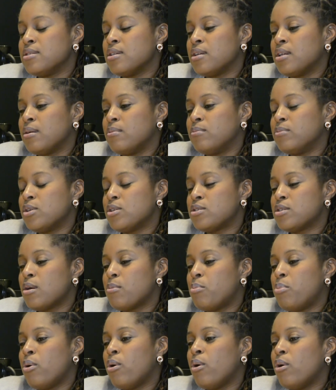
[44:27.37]
and I'm just
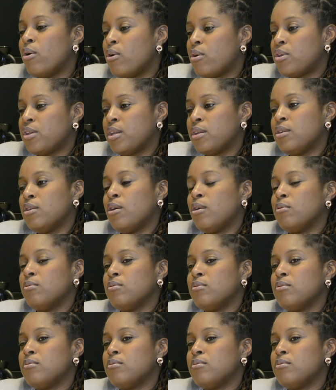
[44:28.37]
appalled that not